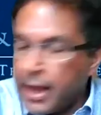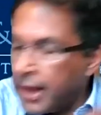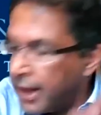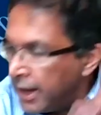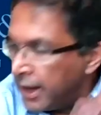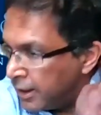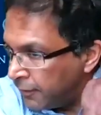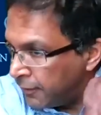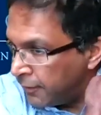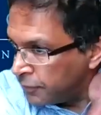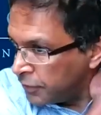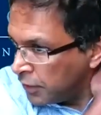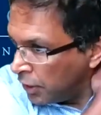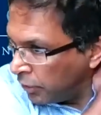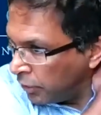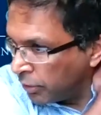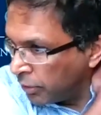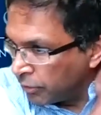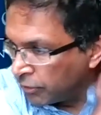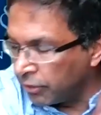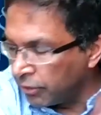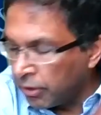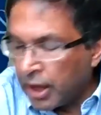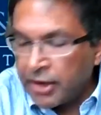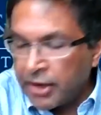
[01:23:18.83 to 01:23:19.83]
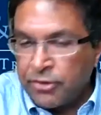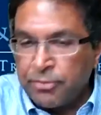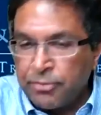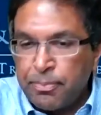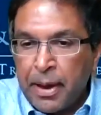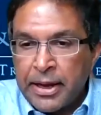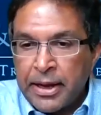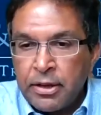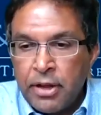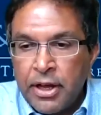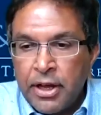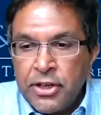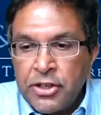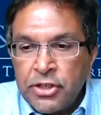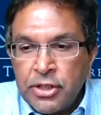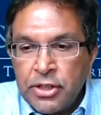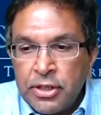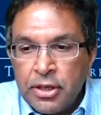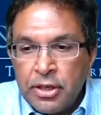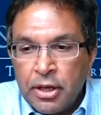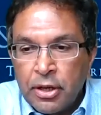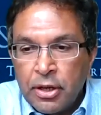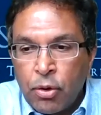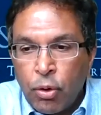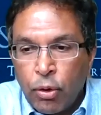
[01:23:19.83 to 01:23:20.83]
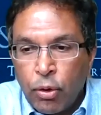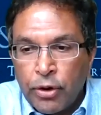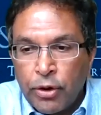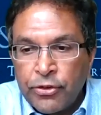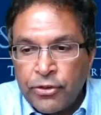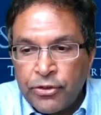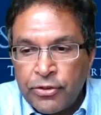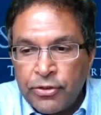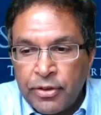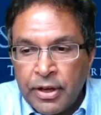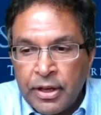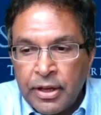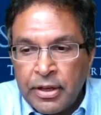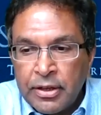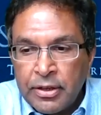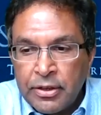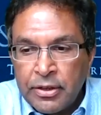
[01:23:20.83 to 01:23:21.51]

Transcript: And if, there was a lot of speculation, of course,